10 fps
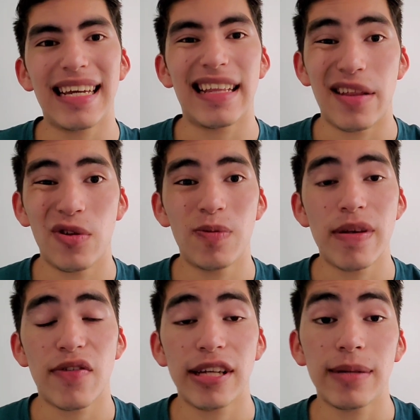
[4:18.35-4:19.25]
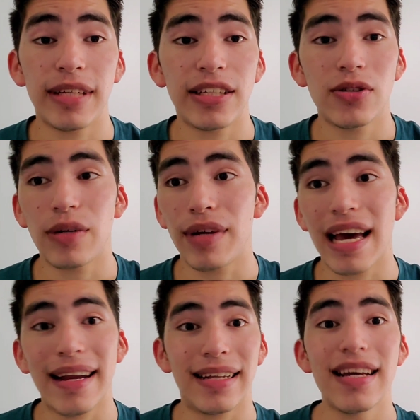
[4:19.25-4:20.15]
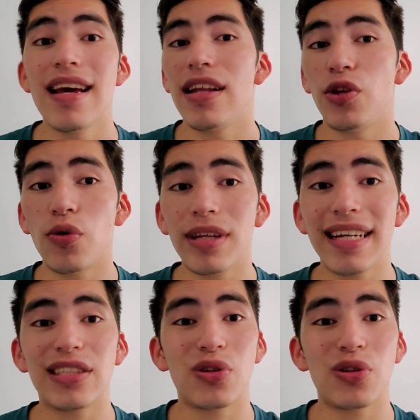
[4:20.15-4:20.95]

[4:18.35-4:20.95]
and they do specify some details that we hadn't known yet.